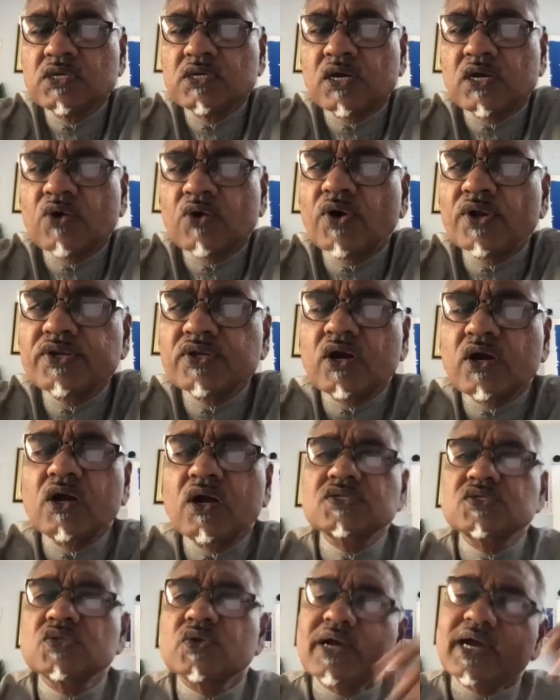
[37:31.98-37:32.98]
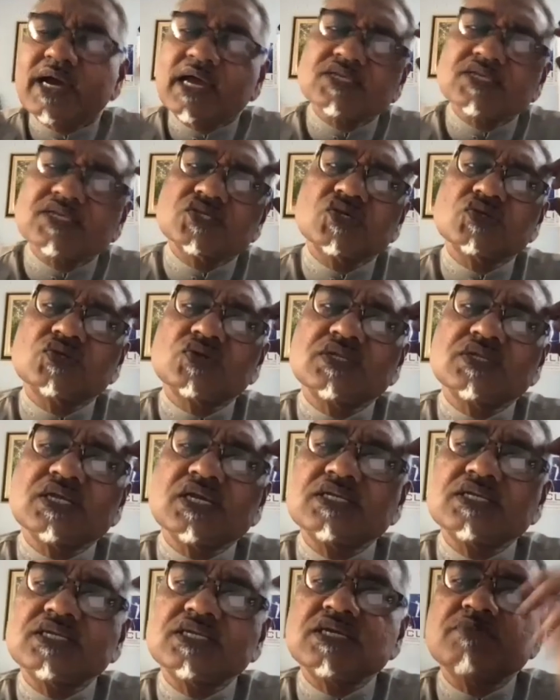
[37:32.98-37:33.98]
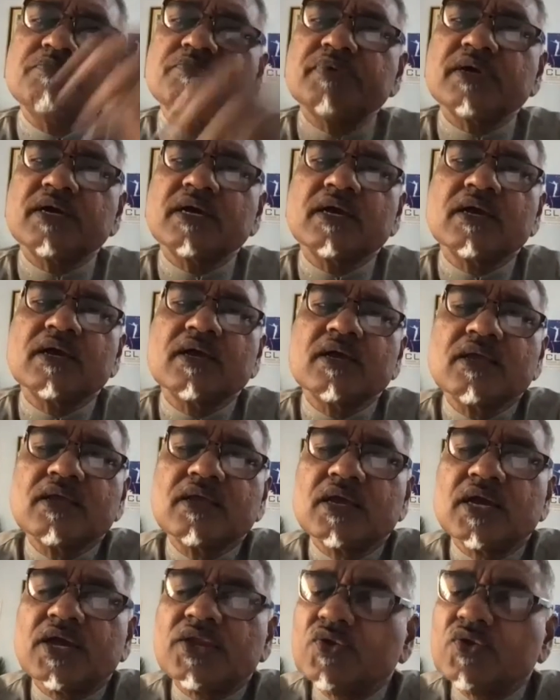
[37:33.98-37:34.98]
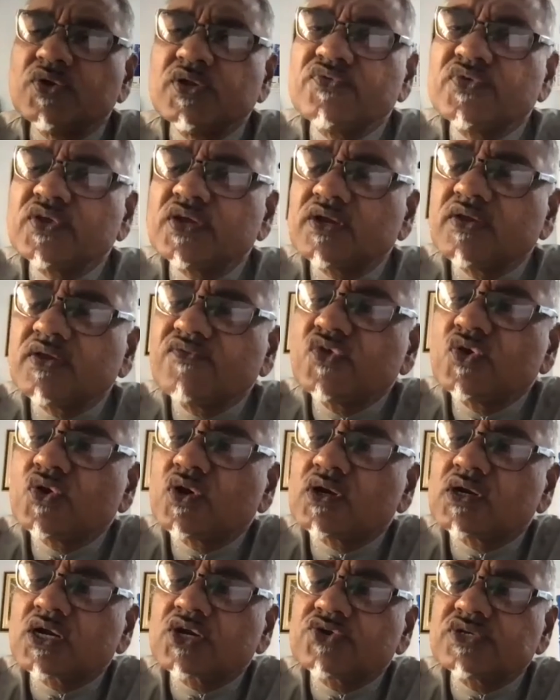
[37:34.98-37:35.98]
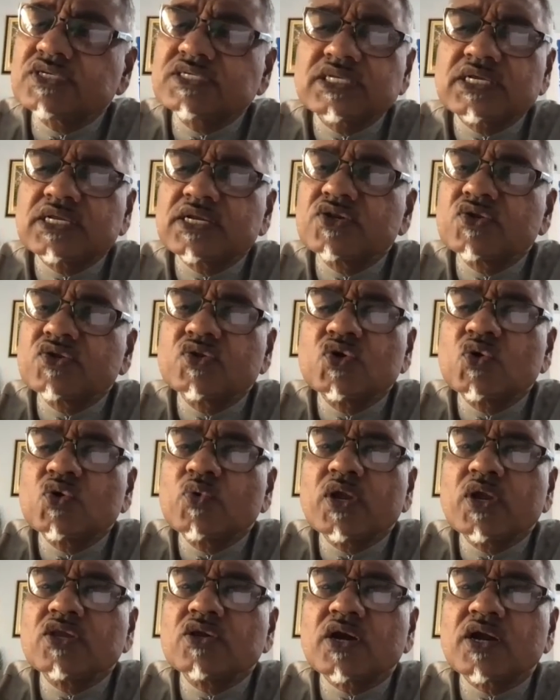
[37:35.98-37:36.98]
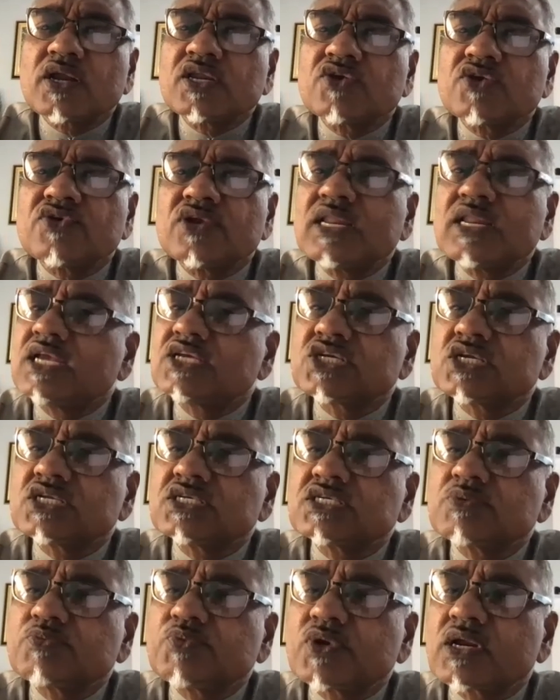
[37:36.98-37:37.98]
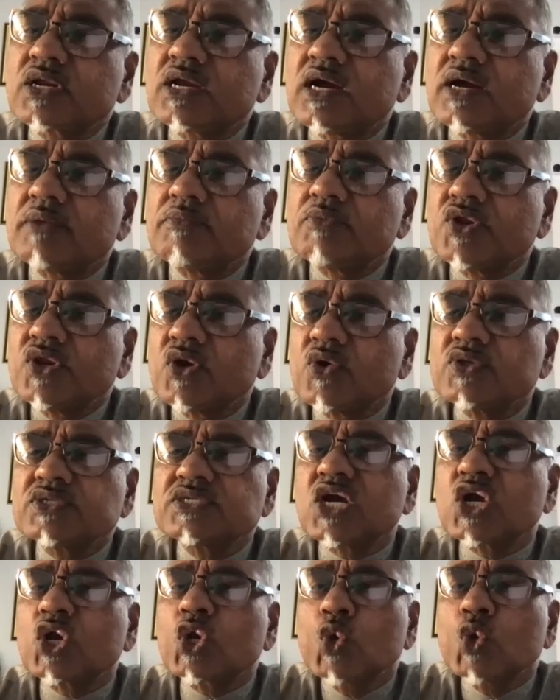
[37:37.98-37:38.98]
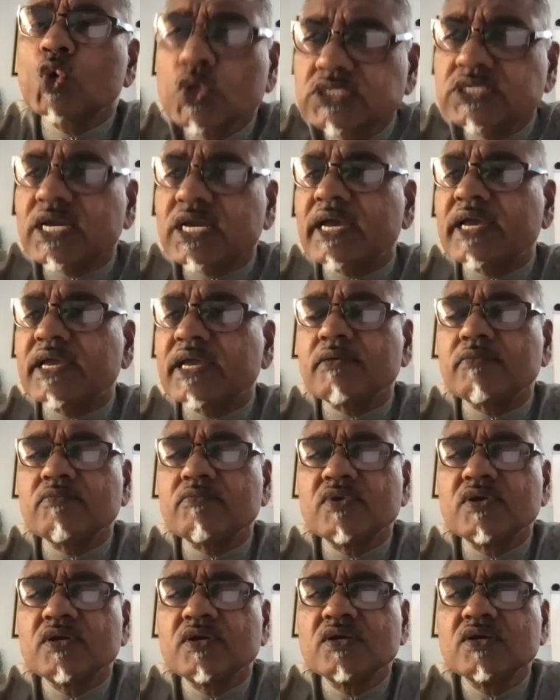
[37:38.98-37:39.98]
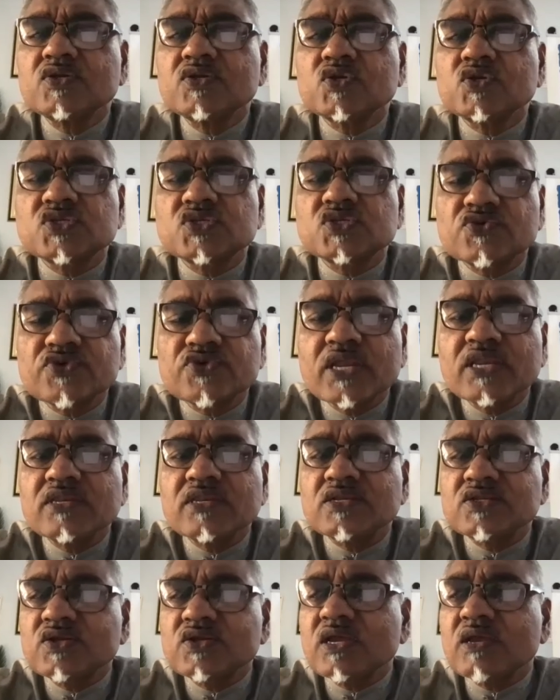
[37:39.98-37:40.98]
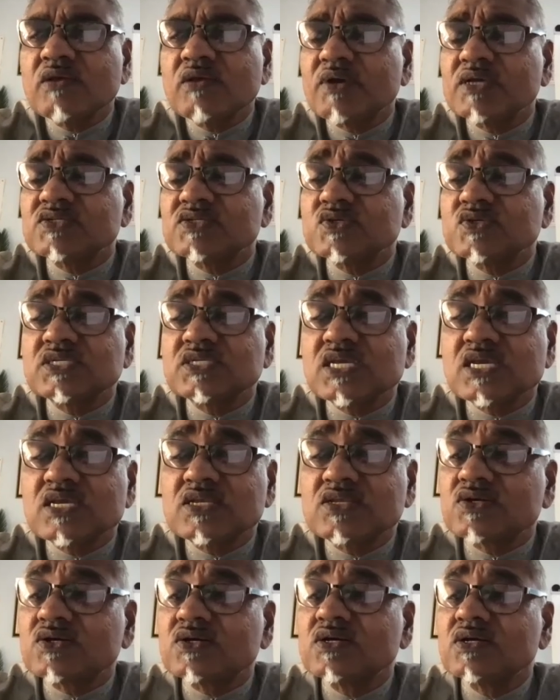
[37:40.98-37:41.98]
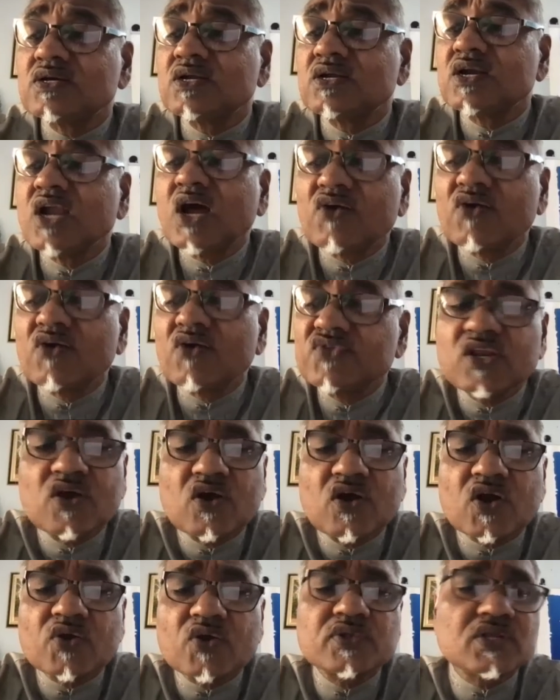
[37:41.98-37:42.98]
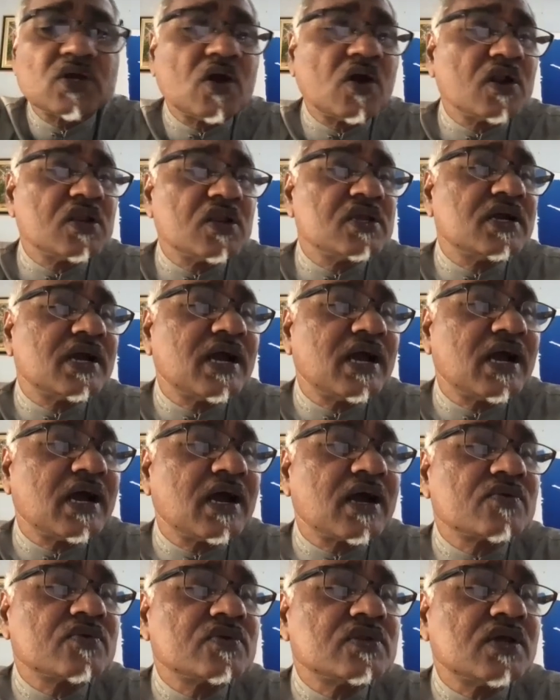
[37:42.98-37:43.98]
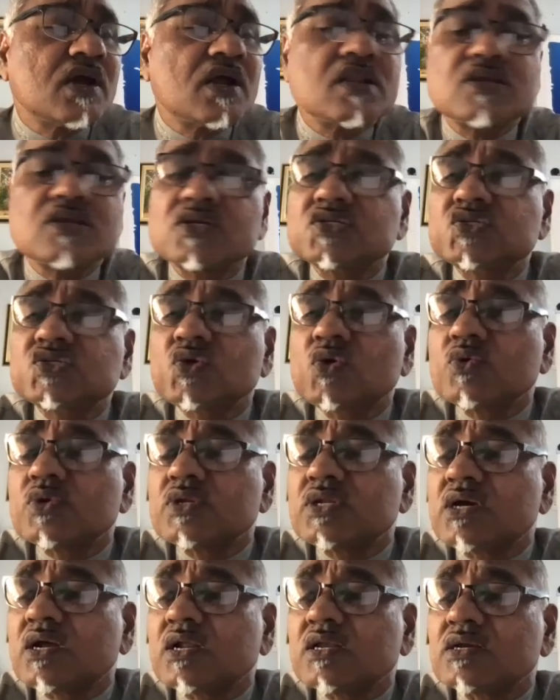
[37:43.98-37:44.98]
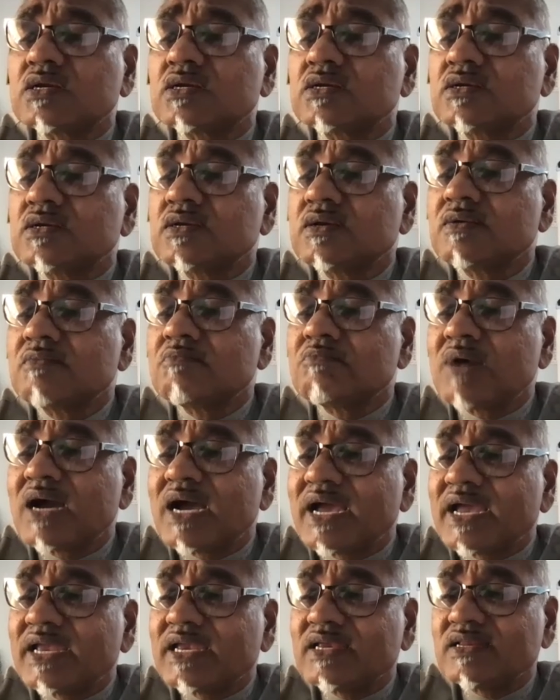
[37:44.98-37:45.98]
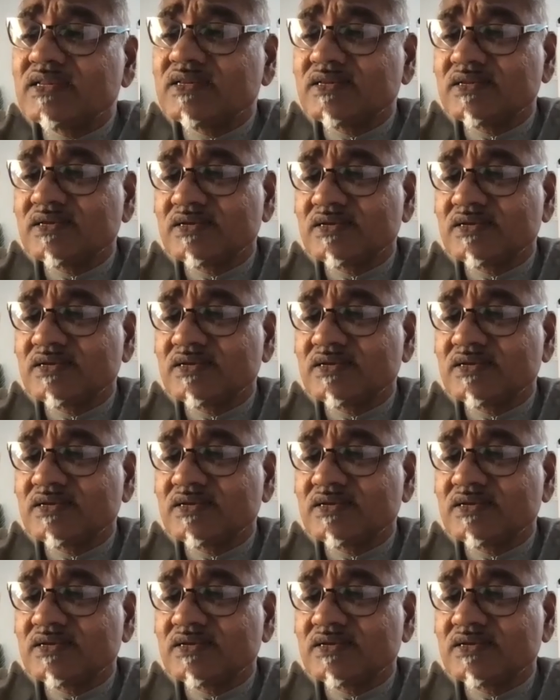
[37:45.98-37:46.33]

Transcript: I want to also ask you to dig deep. I don't know if, there, if you are a Christian, I don't know where you are in your relationship with God, but now is a good time to surrender to Him as you seek to love the Lord with all your heart, with all your soul, with all your mind.